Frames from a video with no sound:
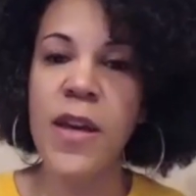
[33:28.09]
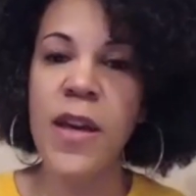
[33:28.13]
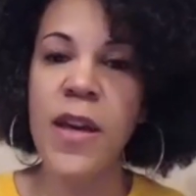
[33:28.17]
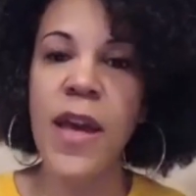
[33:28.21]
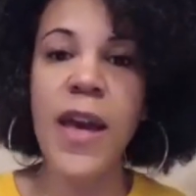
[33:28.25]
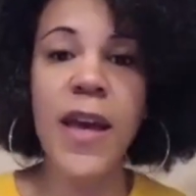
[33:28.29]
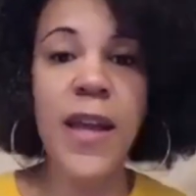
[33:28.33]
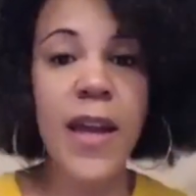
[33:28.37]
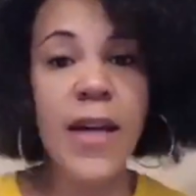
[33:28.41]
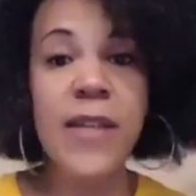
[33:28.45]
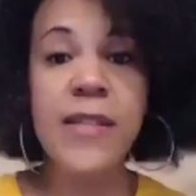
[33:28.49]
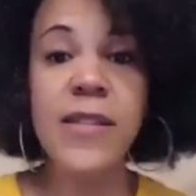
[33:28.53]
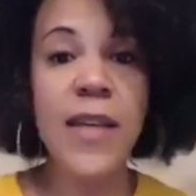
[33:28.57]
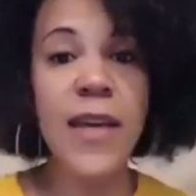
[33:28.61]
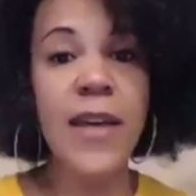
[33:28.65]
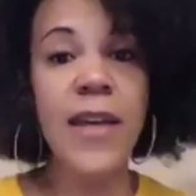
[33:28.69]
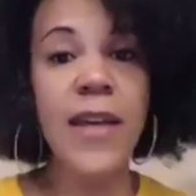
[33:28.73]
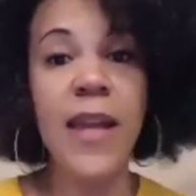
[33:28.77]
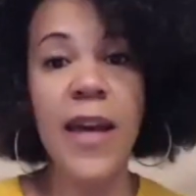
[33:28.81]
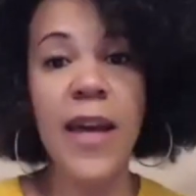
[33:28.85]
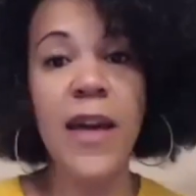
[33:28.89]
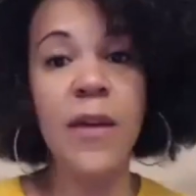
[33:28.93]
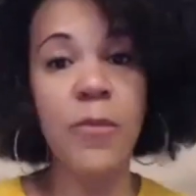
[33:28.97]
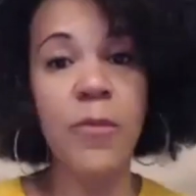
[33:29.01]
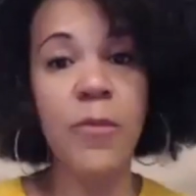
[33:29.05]
And I say
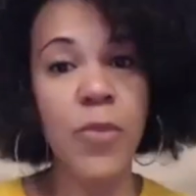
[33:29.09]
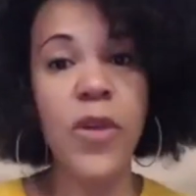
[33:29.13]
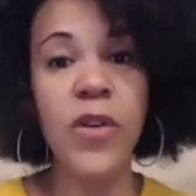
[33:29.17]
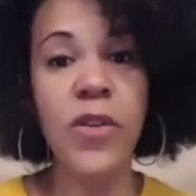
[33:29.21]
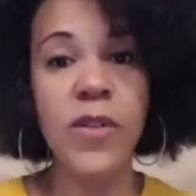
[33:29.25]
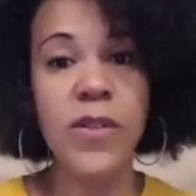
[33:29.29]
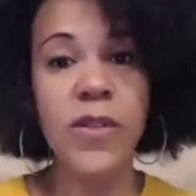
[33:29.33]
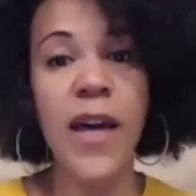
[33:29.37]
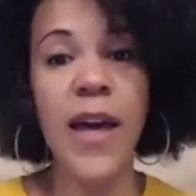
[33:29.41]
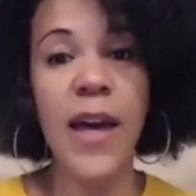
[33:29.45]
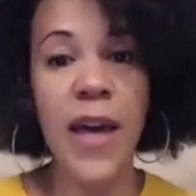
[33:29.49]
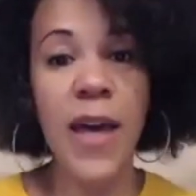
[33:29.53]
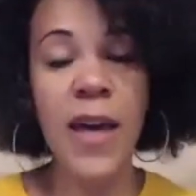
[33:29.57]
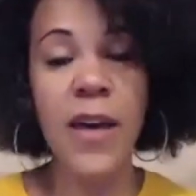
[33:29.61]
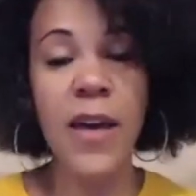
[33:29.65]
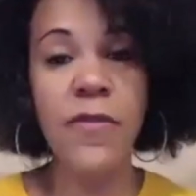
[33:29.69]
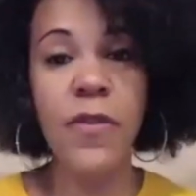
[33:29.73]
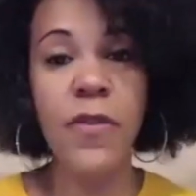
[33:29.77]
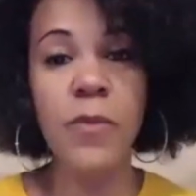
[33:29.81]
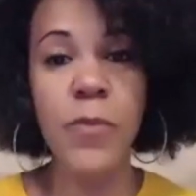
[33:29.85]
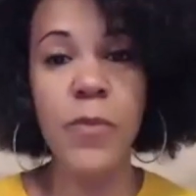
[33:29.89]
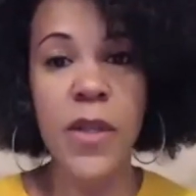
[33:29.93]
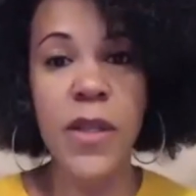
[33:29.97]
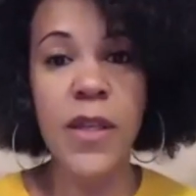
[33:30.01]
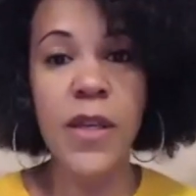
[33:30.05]
that because I have uh,
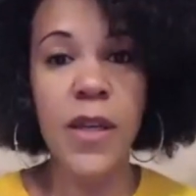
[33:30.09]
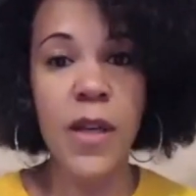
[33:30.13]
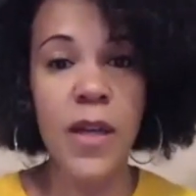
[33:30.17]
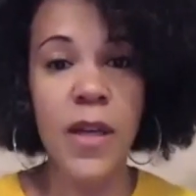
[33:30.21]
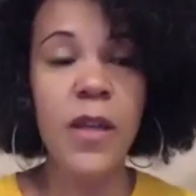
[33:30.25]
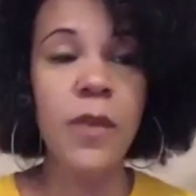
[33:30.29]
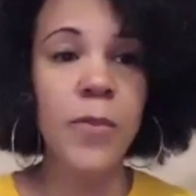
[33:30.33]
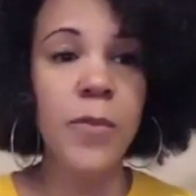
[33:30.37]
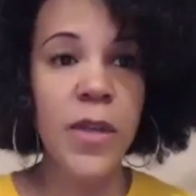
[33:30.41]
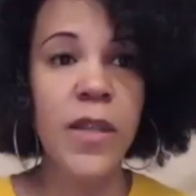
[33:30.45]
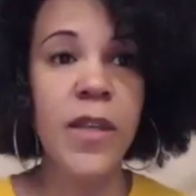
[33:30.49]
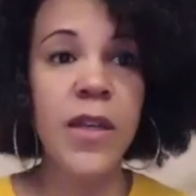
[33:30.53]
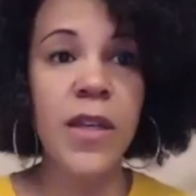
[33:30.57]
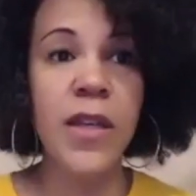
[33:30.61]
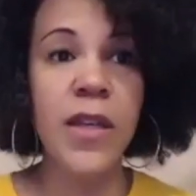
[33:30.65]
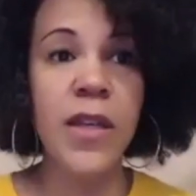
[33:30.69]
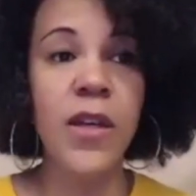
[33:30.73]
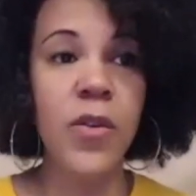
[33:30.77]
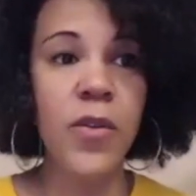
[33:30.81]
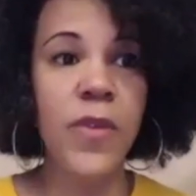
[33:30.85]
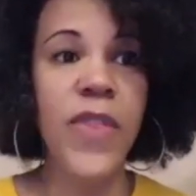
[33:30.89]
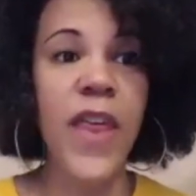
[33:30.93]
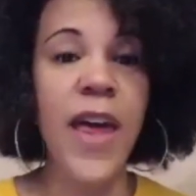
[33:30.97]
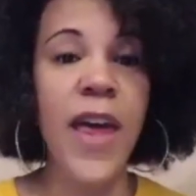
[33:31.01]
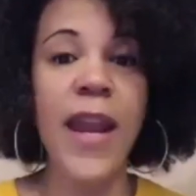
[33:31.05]
the
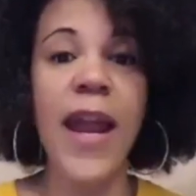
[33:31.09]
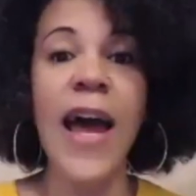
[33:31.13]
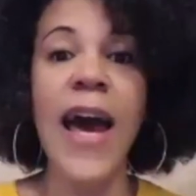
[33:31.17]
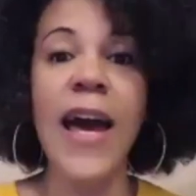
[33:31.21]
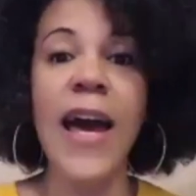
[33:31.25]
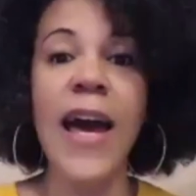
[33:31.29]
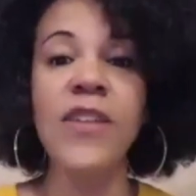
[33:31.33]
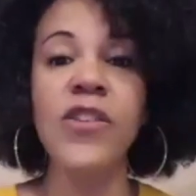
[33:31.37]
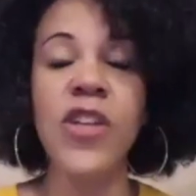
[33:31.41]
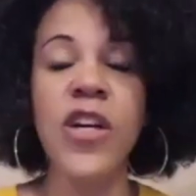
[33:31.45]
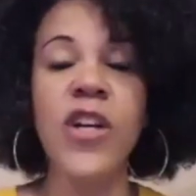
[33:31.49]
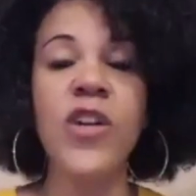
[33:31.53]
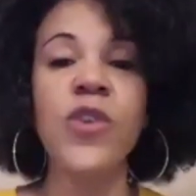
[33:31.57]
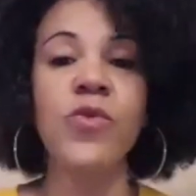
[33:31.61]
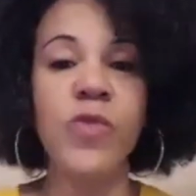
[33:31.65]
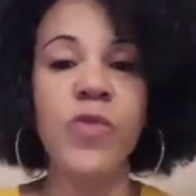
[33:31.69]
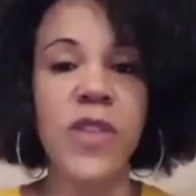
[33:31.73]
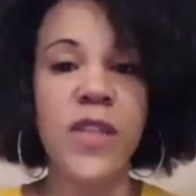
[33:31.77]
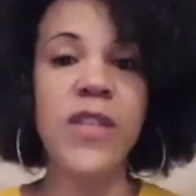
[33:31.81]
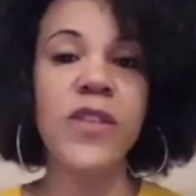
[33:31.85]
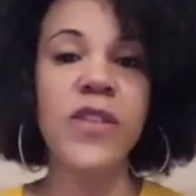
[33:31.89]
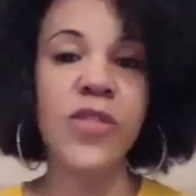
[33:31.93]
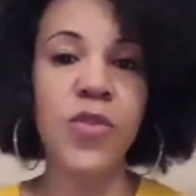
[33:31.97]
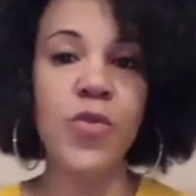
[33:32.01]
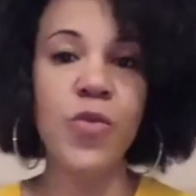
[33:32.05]
millennials that I turned
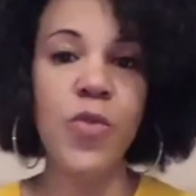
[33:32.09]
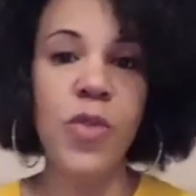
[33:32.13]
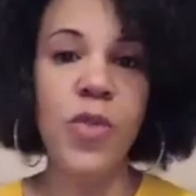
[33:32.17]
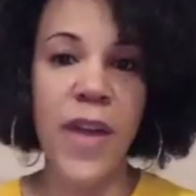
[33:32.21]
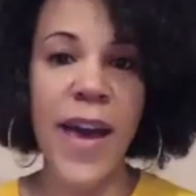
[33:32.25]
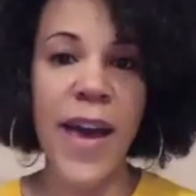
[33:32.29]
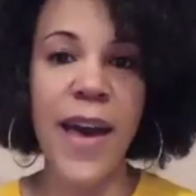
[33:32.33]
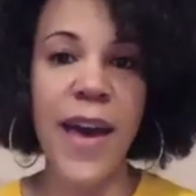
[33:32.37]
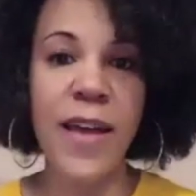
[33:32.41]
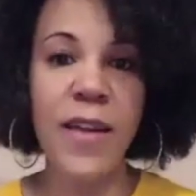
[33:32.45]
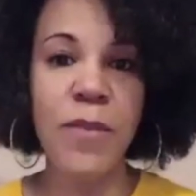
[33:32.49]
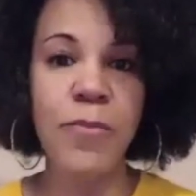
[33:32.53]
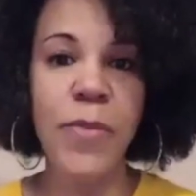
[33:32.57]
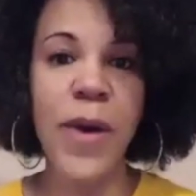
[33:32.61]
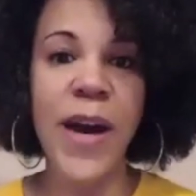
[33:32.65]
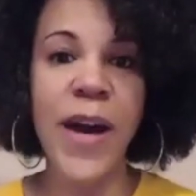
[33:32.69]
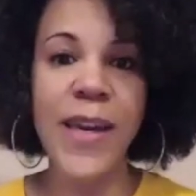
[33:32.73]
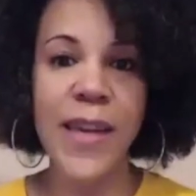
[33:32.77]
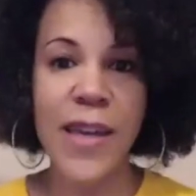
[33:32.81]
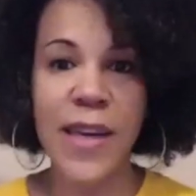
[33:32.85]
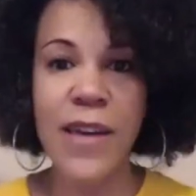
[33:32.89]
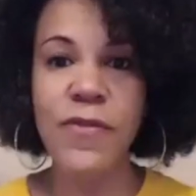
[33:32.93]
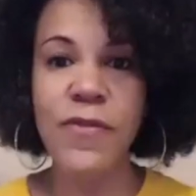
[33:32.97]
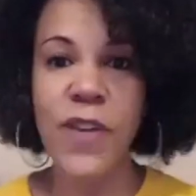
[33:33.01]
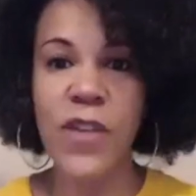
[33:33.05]
right. into that by
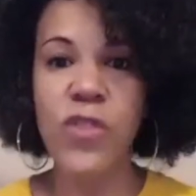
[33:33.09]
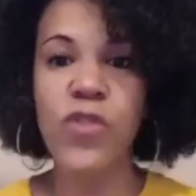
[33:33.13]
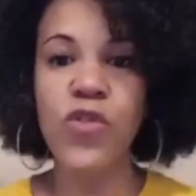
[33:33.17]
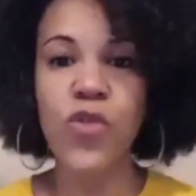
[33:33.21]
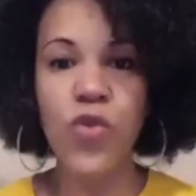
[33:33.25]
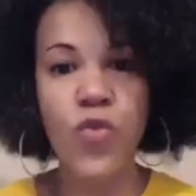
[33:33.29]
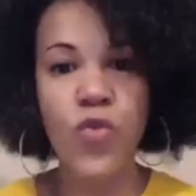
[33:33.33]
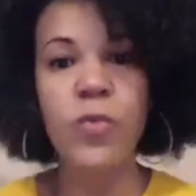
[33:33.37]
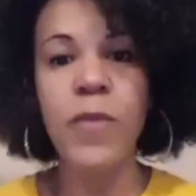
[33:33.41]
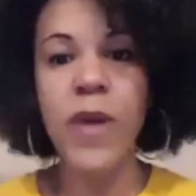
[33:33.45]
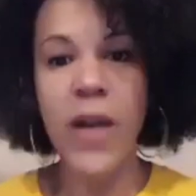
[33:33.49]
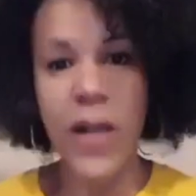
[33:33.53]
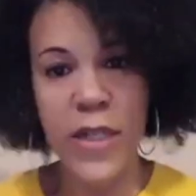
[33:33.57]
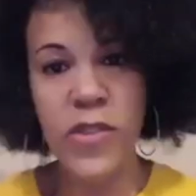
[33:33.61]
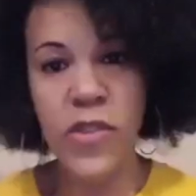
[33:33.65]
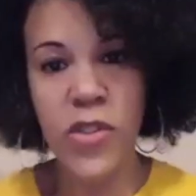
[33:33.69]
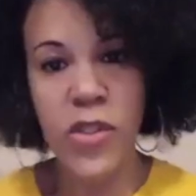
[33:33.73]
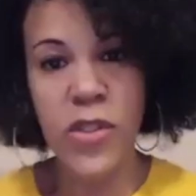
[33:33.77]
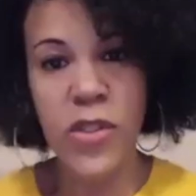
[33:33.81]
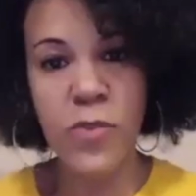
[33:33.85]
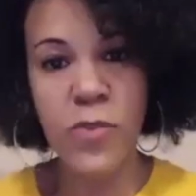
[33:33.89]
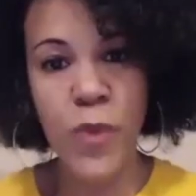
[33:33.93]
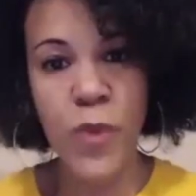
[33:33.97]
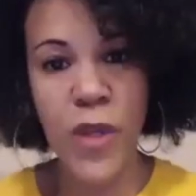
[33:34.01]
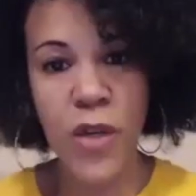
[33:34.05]
giving too
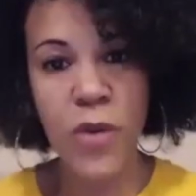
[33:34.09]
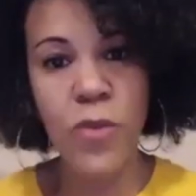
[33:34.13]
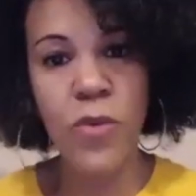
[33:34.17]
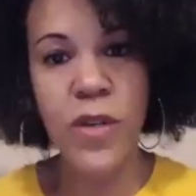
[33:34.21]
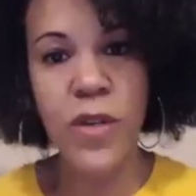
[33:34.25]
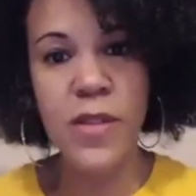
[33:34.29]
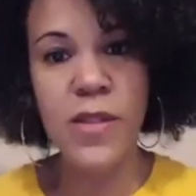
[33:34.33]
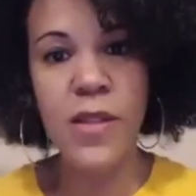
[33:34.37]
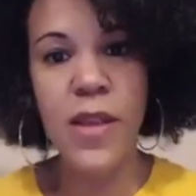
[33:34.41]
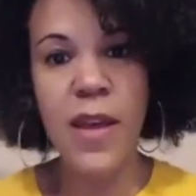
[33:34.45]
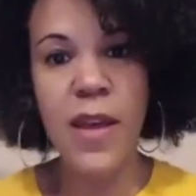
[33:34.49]
much because